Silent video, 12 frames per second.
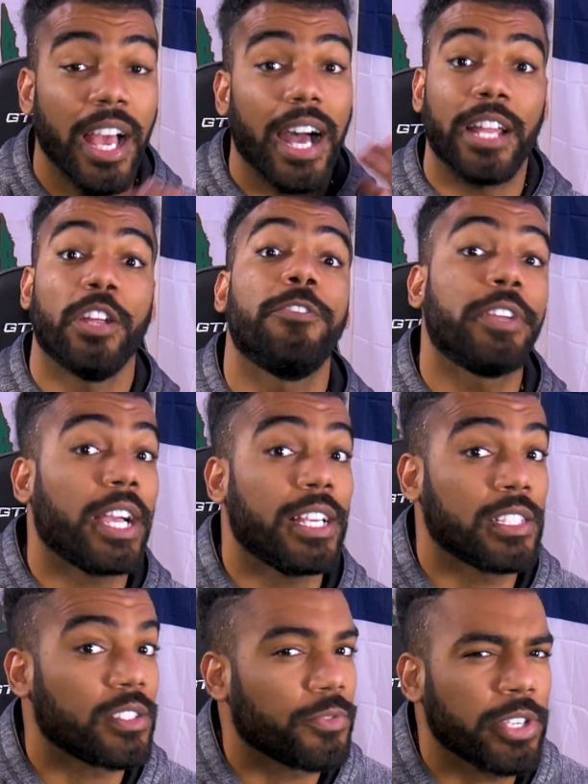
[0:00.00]
I know if you
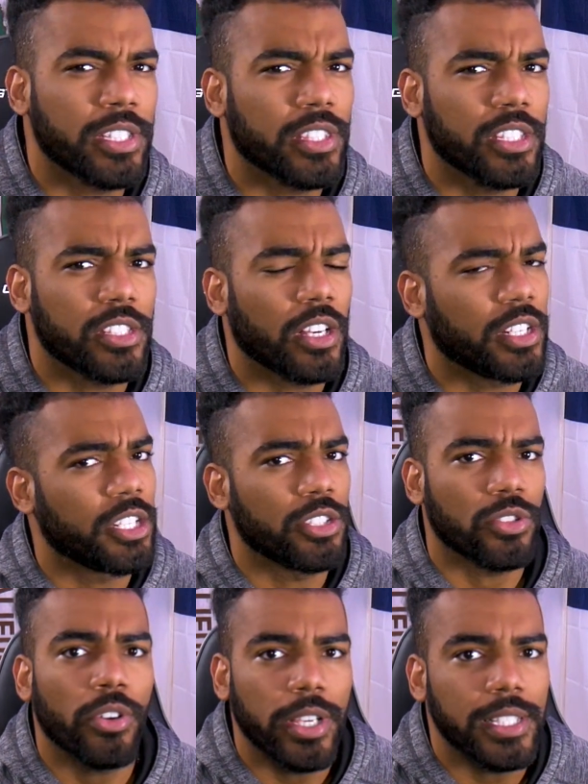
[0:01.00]
guys recently saw
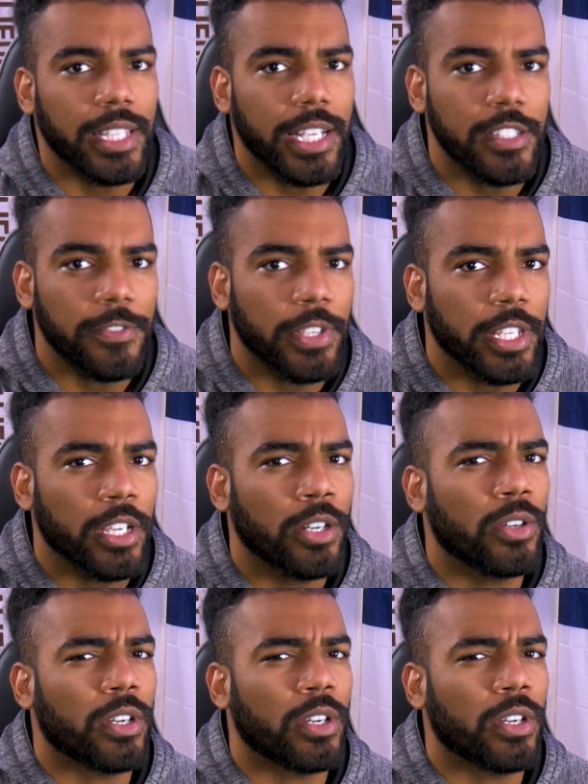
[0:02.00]
Destroying's latest video,